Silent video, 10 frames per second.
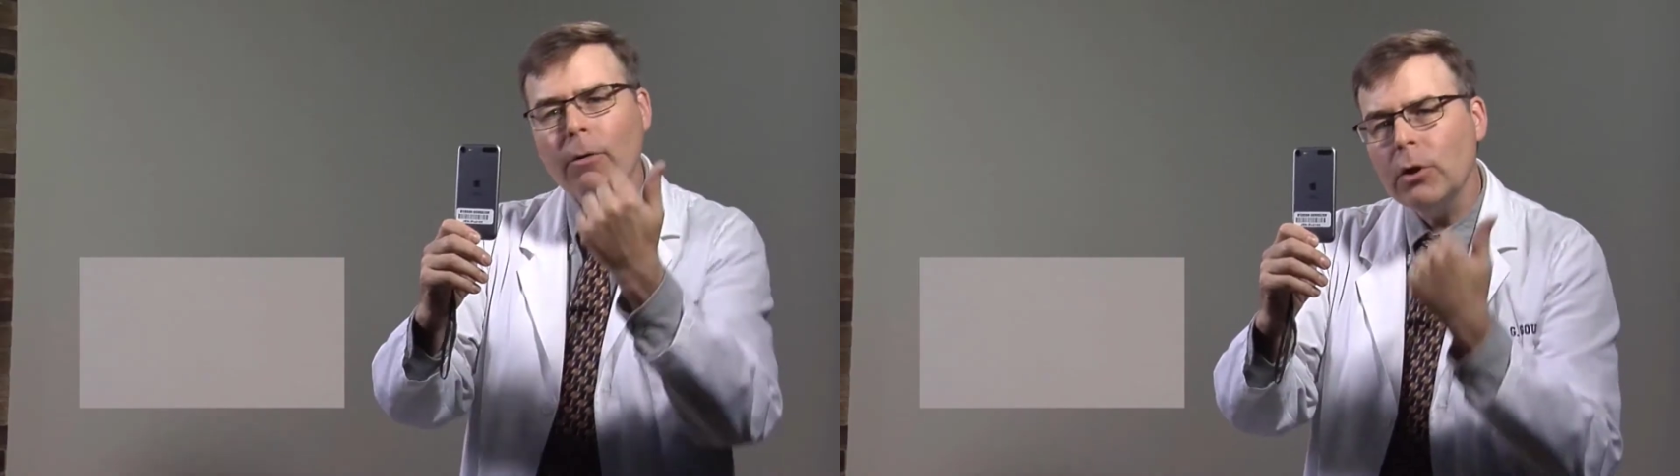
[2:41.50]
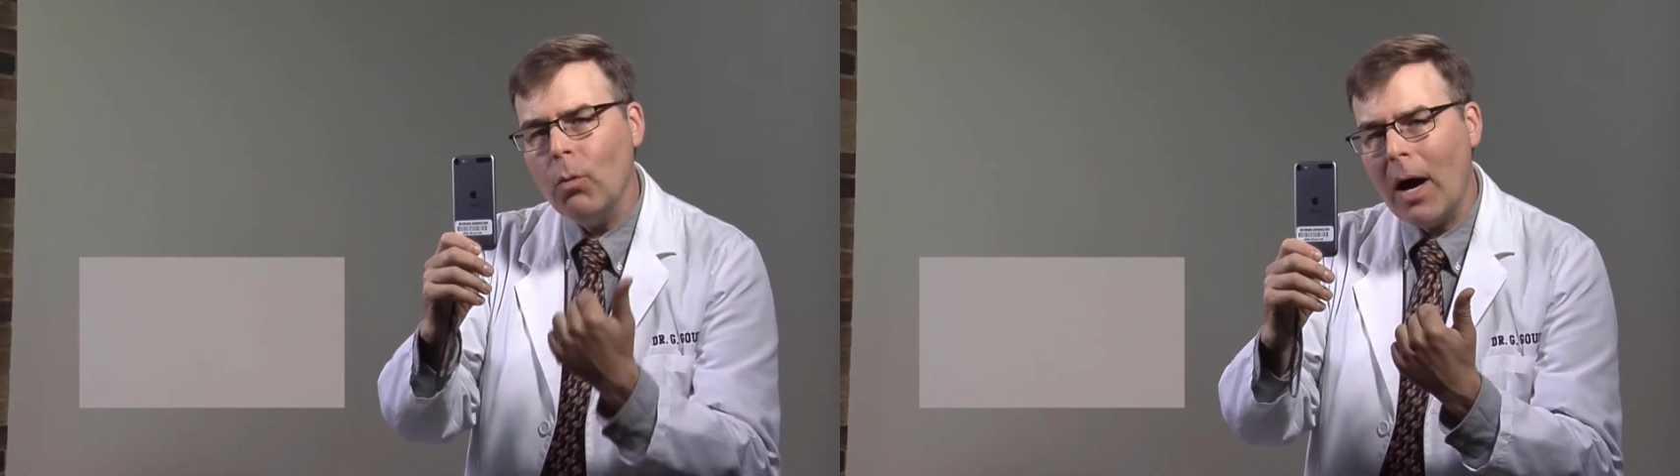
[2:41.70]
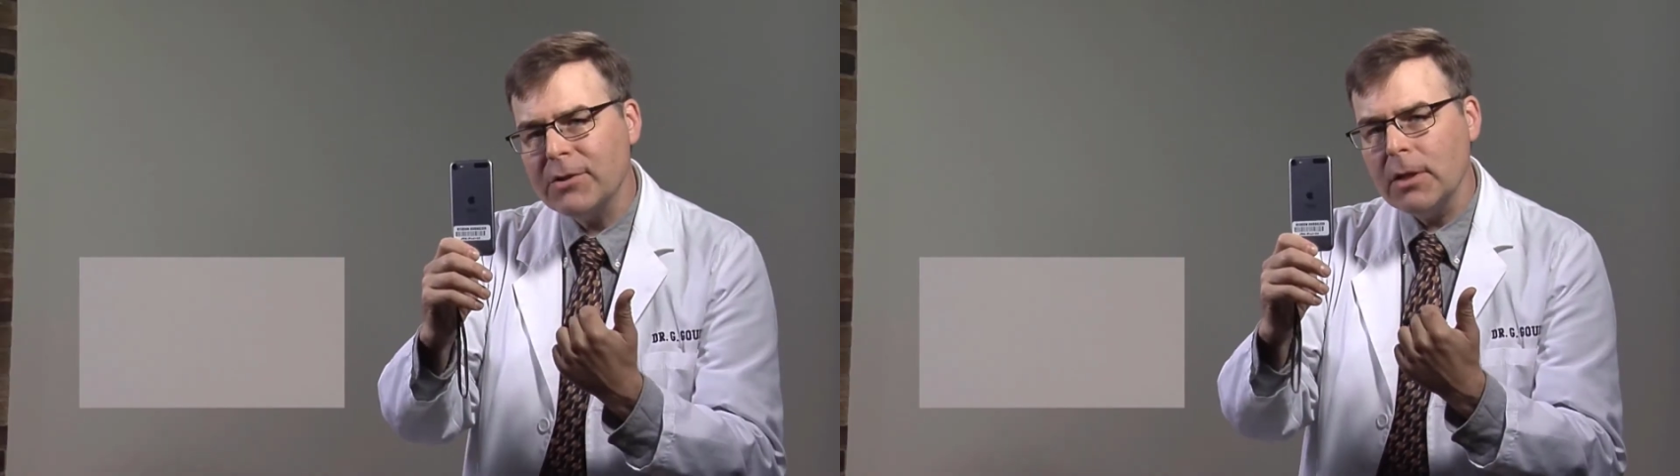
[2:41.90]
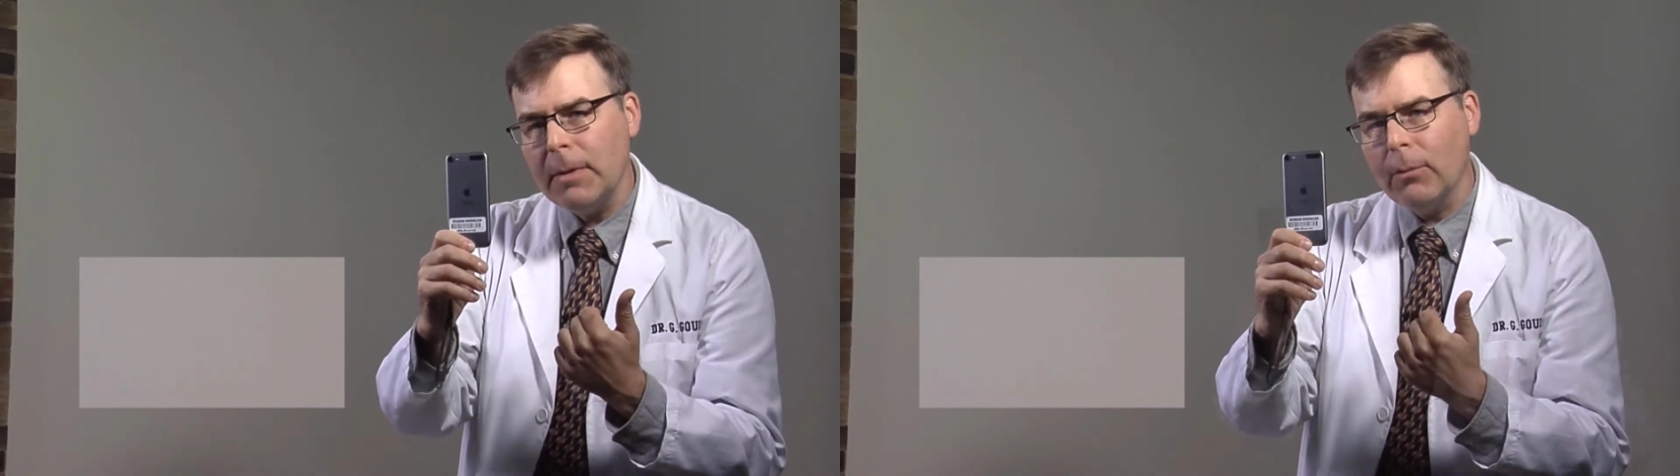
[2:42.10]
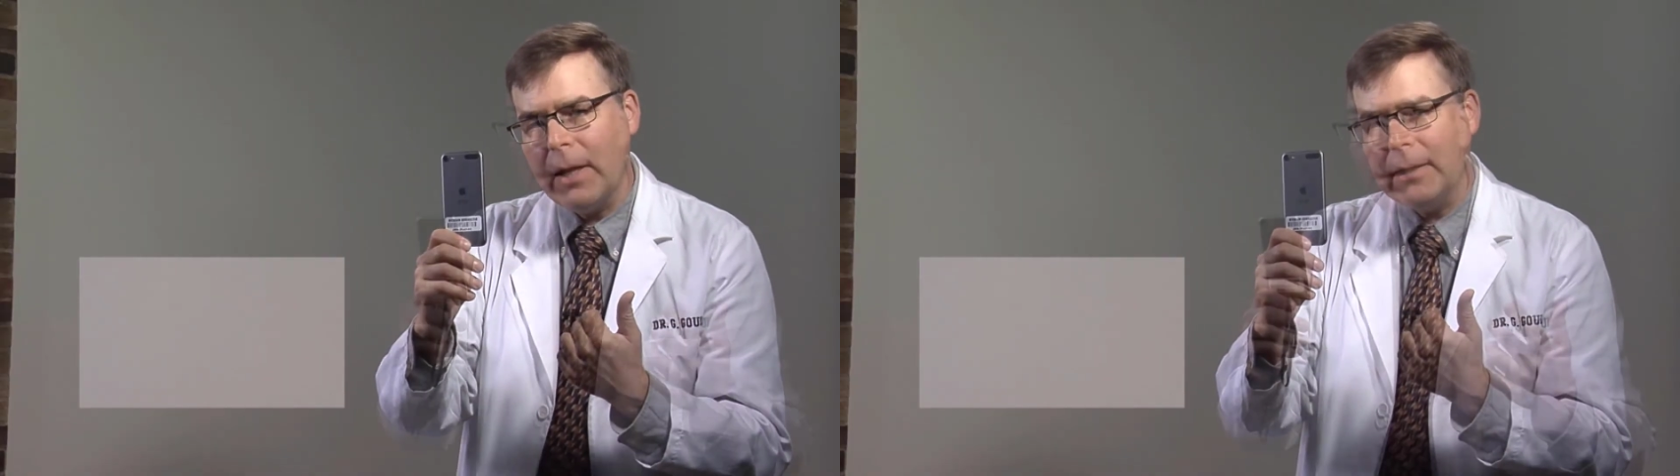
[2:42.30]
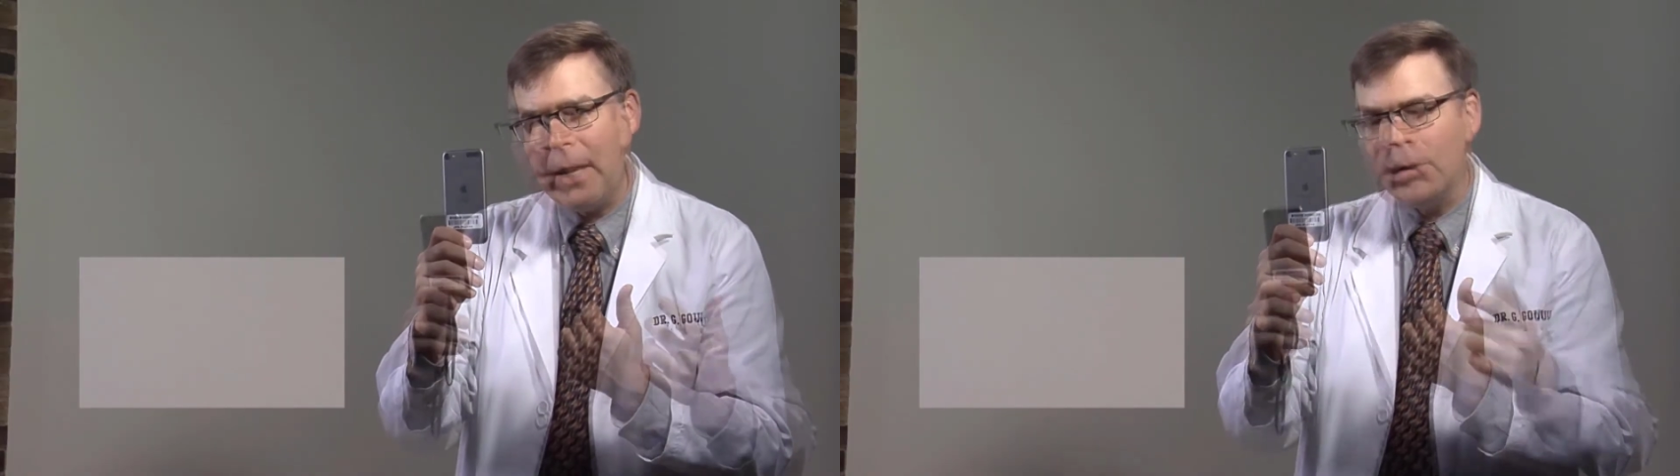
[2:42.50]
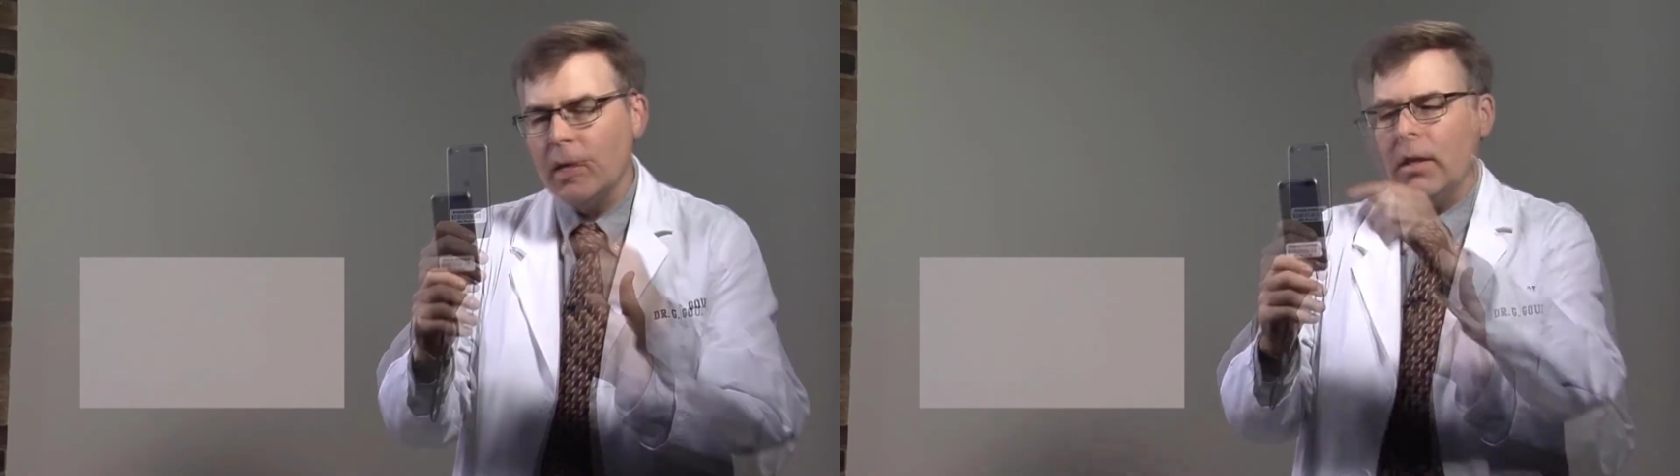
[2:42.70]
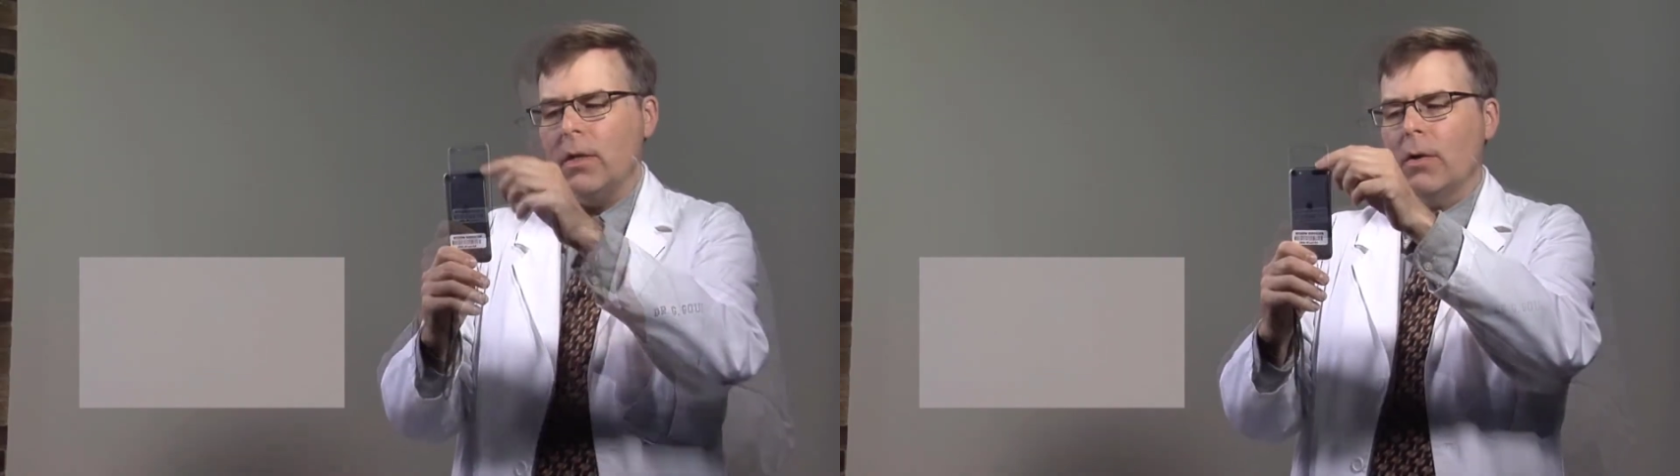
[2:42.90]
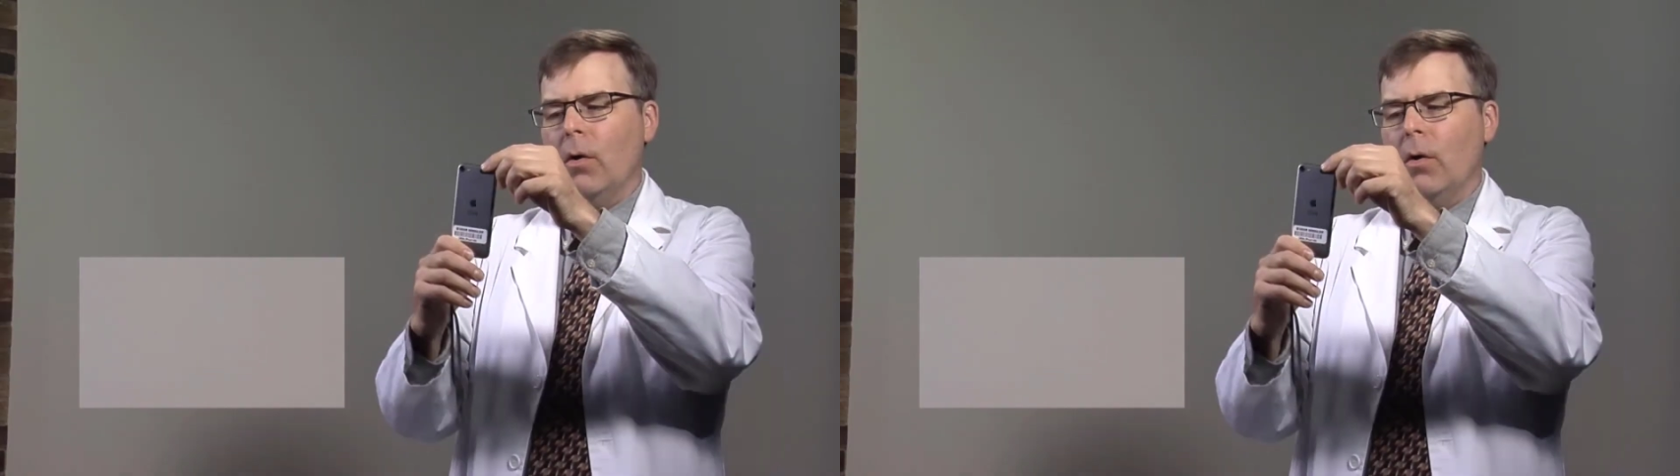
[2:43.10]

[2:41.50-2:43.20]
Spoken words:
watching me right now? You're